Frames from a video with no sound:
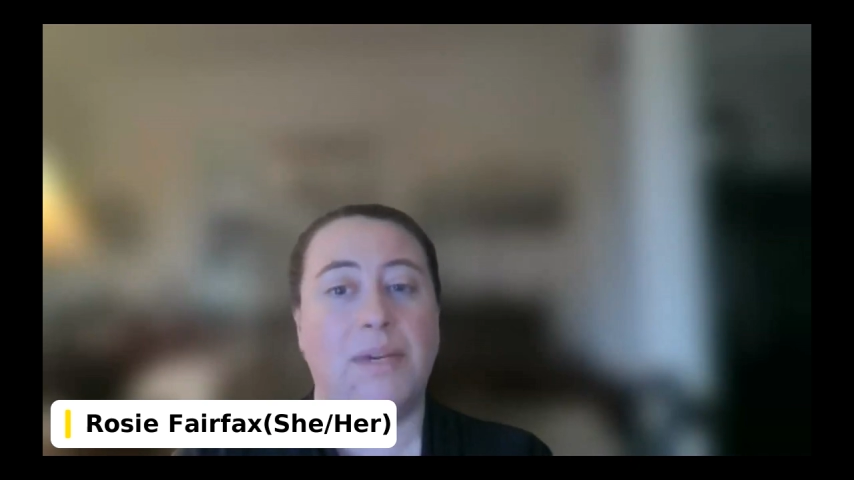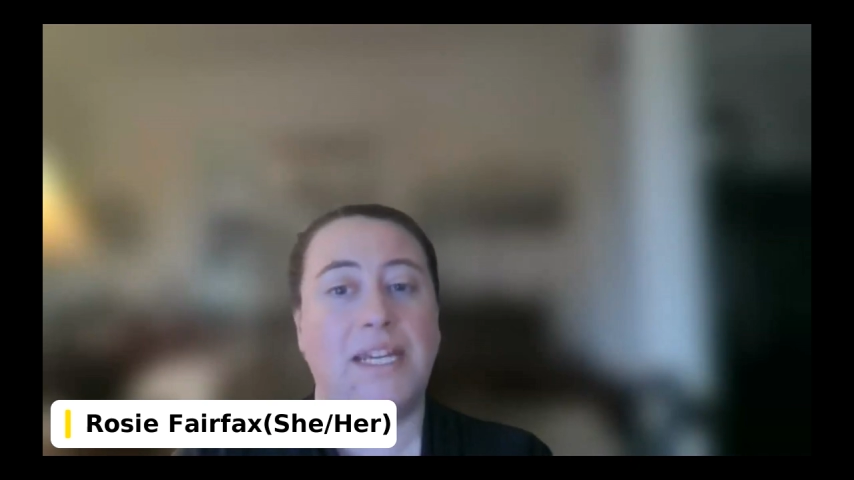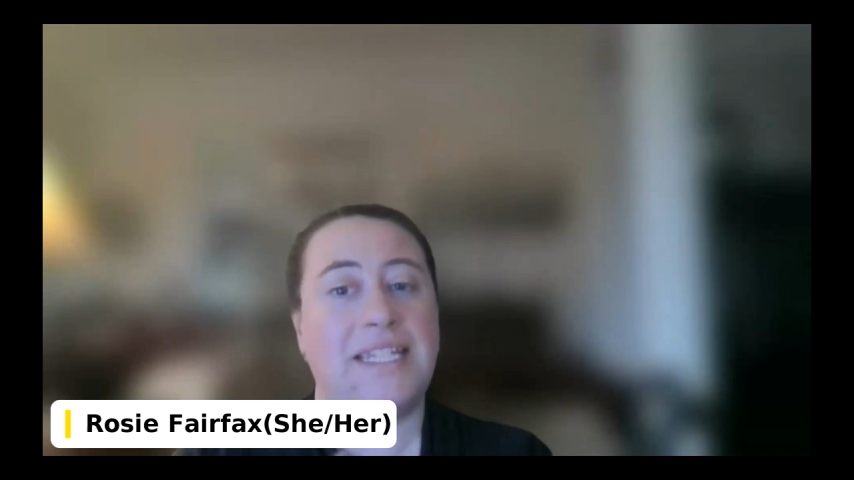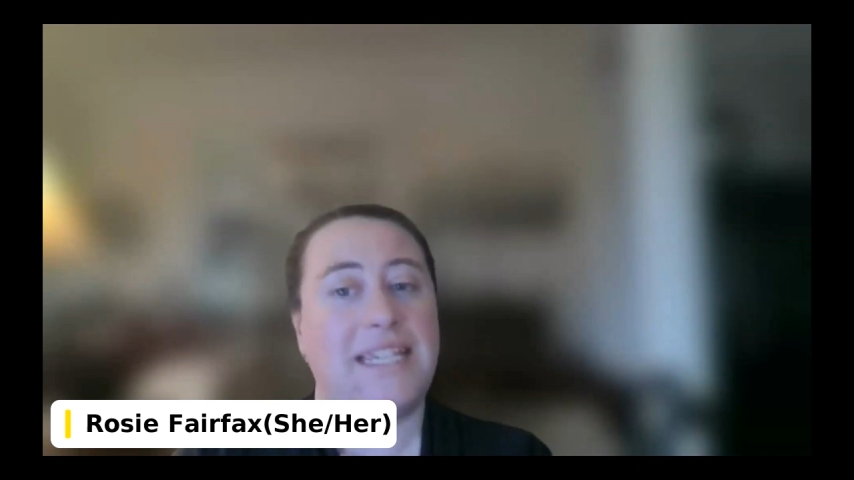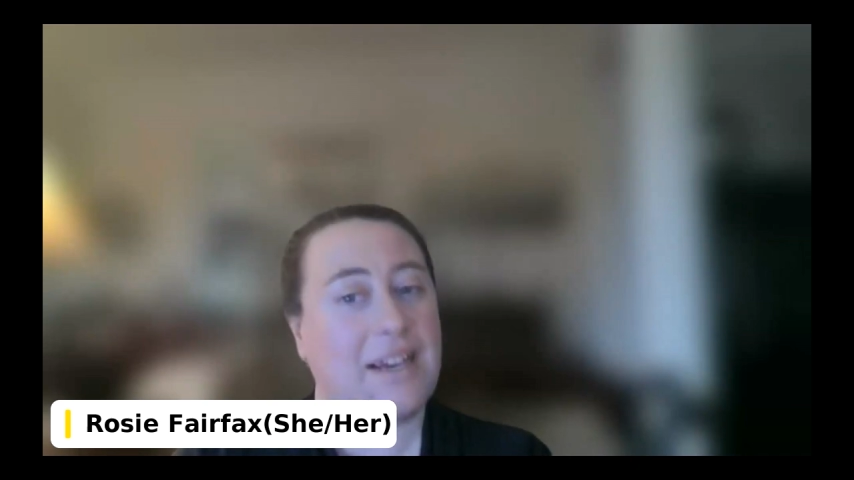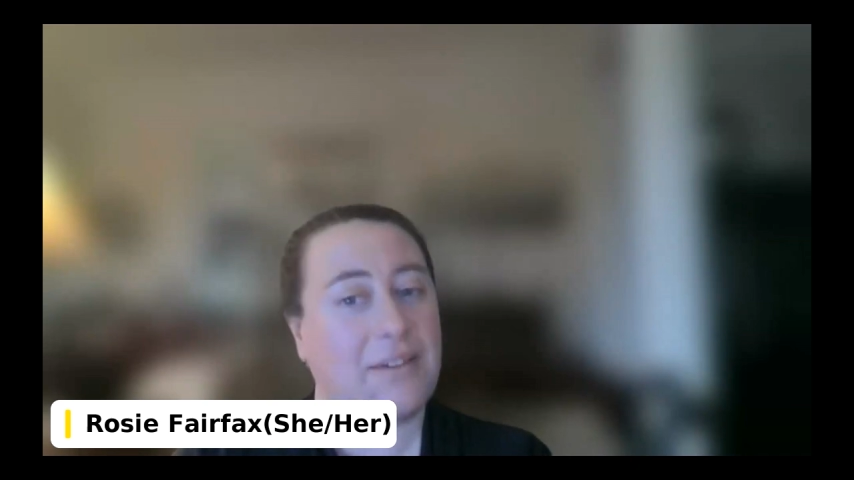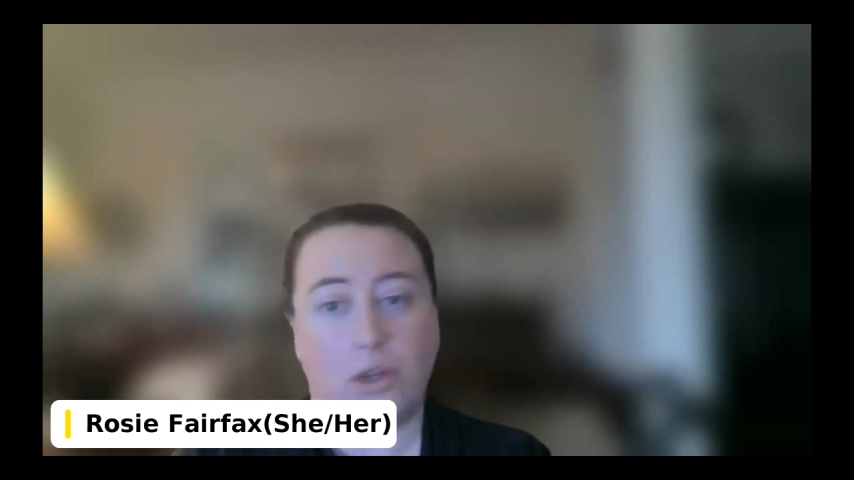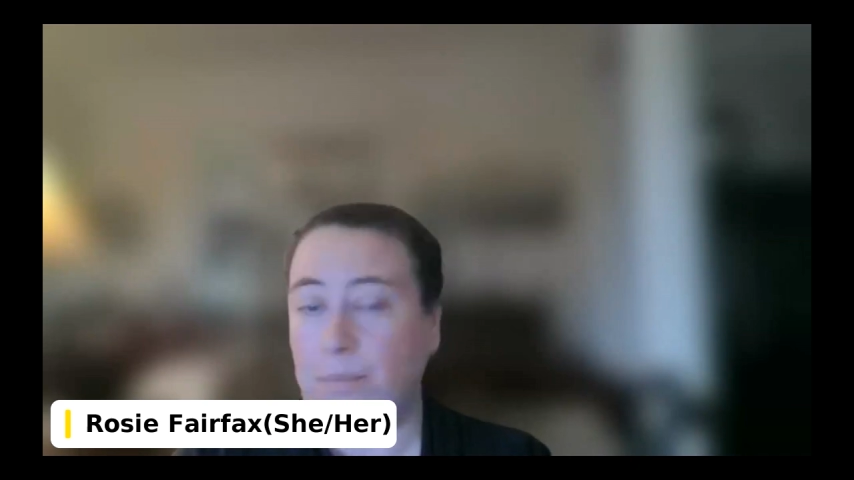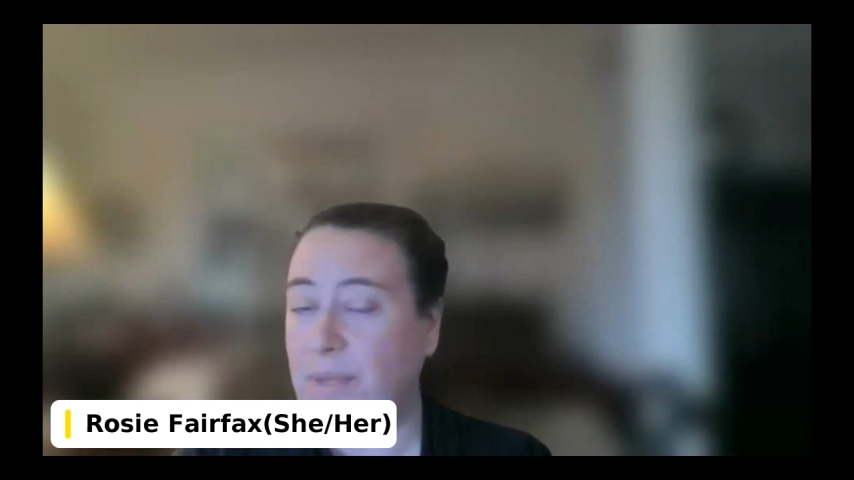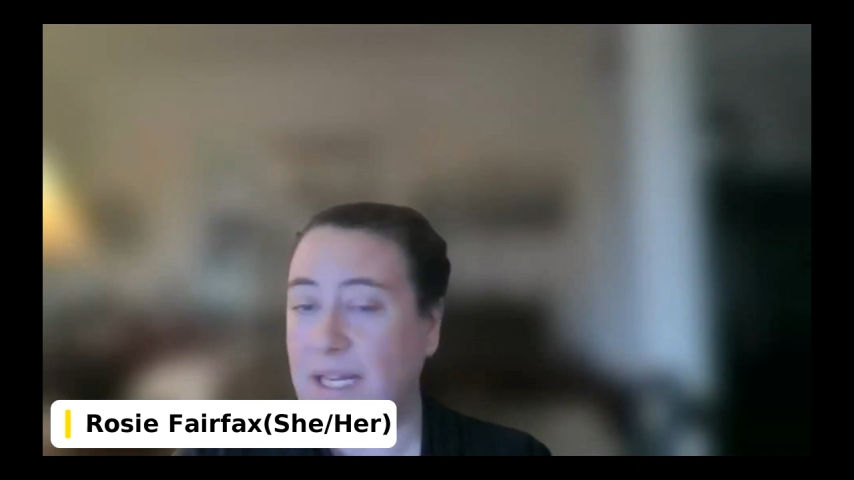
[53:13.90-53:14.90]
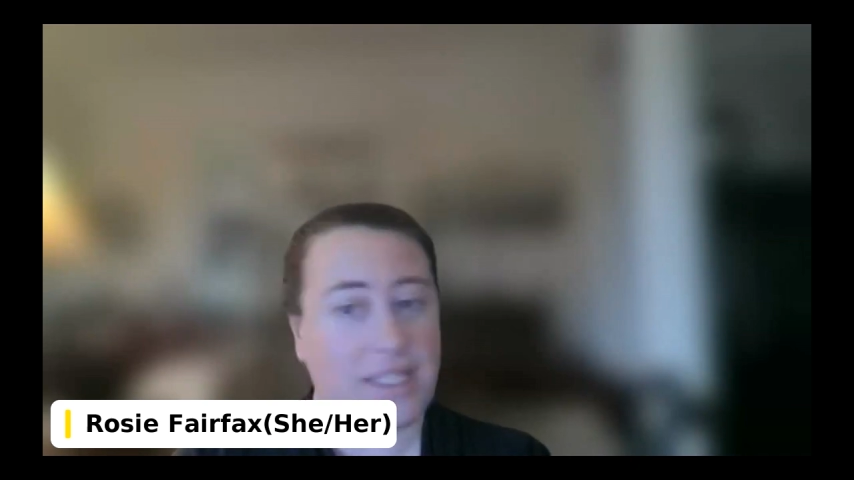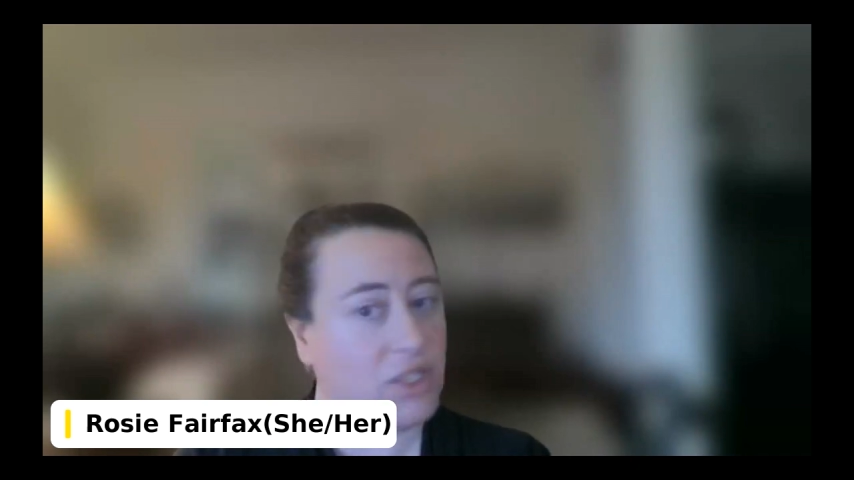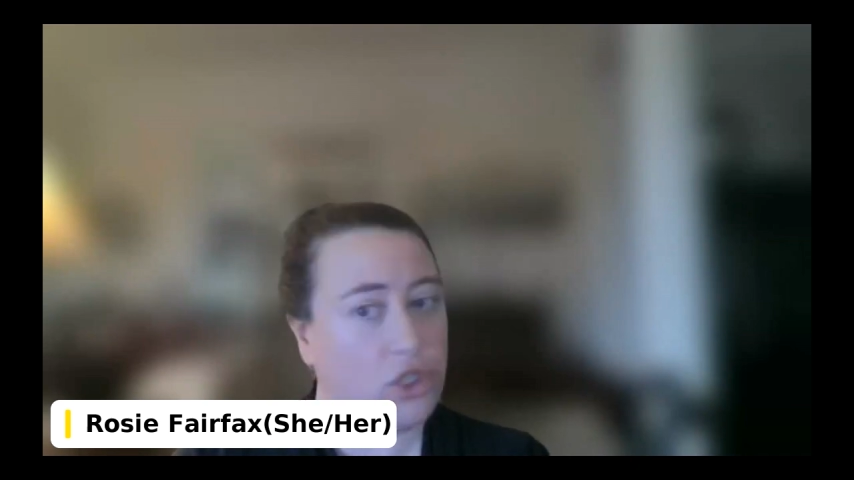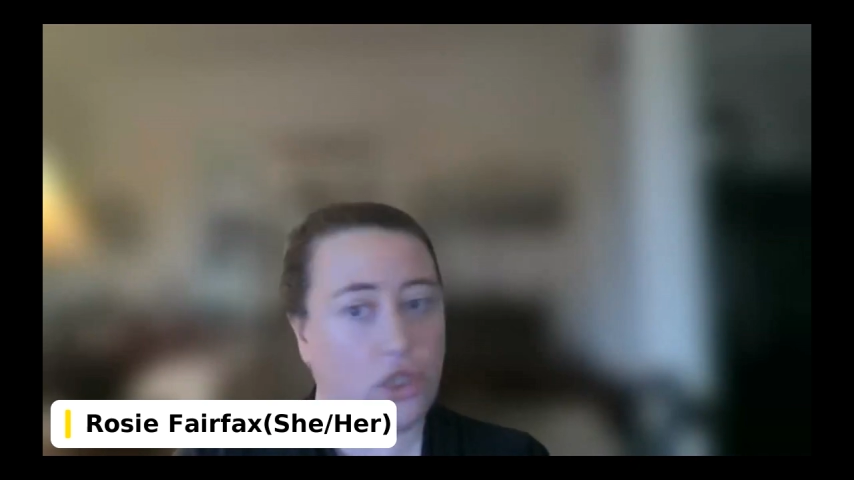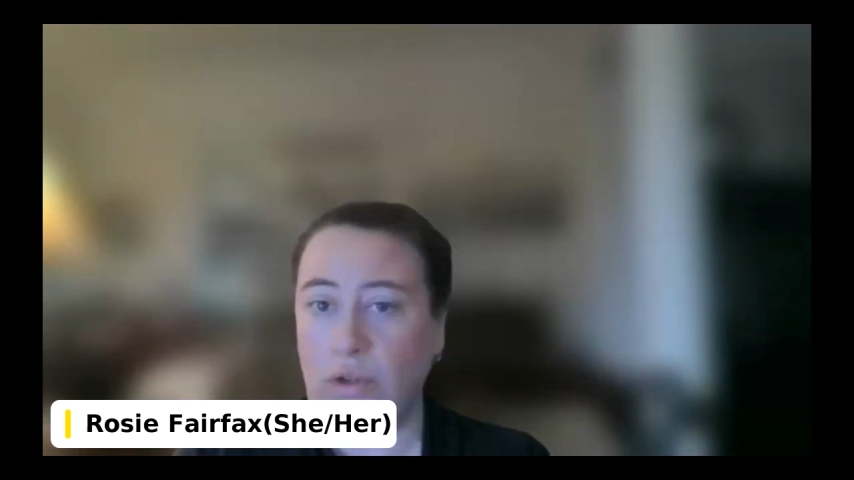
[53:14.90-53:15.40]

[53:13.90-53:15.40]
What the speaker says: The PDF copies